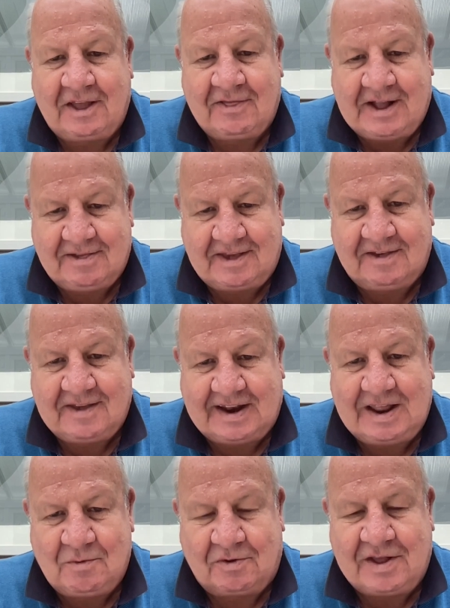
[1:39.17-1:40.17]
that's
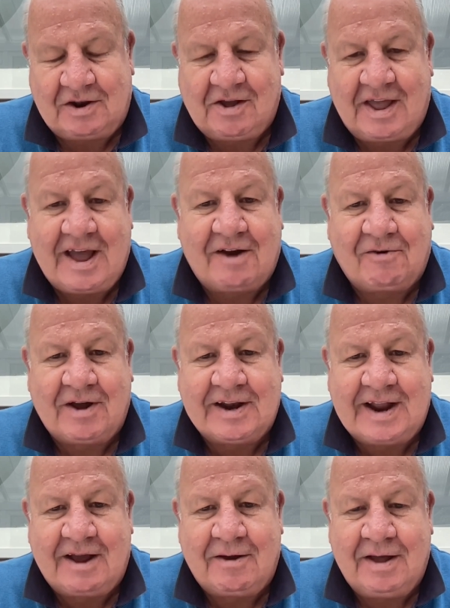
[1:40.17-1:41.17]
exactly what they're looking at right
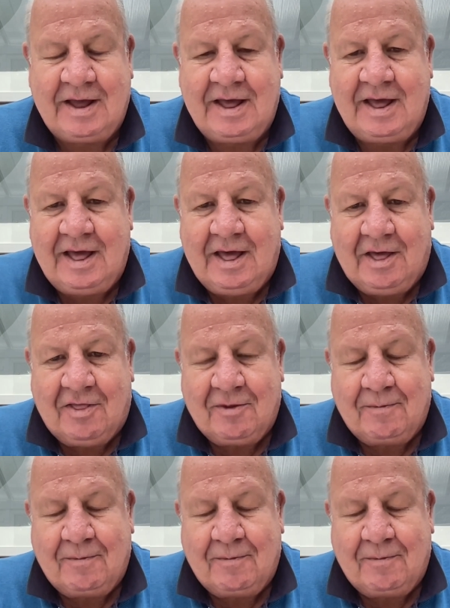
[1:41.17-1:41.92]
now. The